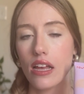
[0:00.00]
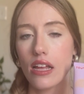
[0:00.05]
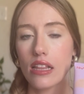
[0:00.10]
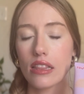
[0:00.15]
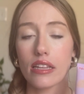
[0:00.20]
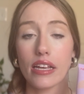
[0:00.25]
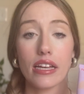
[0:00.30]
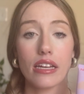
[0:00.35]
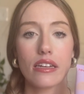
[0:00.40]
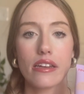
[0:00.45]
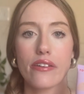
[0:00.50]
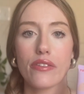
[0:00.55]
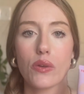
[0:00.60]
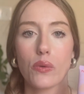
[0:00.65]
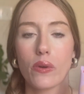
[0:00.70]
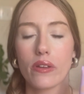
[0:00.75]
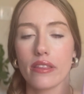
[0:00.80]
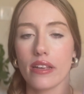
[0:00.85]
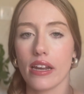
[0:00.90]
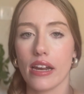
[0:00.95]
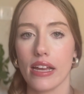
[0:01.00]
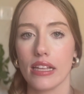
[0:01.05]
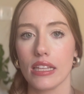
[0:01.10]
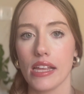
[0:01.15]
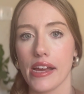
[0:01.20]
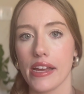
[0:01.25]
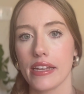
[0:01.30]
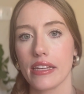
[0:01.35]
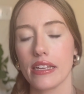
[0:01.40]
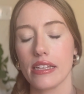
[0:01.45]
Like another one that I
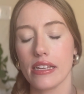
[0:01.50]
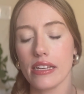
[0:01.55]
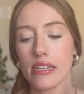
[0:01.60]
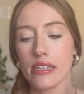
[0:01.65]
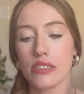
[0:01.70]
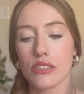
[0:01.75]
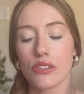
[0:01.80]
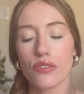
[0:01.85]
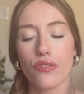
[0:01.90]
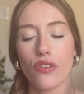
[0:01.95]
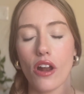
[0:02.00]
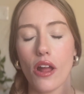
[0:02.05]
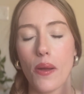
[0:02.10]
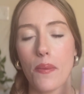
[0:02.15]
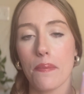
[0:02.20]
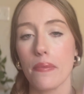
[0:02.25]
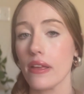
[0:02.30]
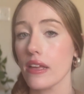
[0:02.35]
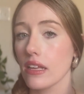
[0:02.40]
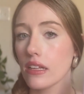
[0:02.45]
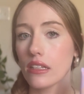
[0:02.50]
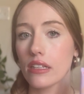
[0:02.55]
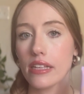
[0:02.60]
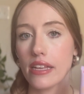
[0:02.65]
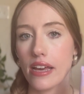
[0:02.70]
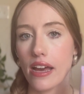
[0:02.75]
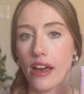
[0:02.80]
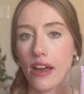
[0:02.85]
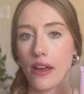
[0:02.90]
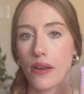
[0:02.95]
like is from
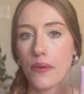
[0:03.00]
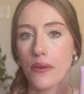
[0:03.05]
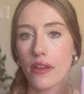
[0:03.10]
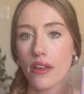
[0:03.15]
Ilia.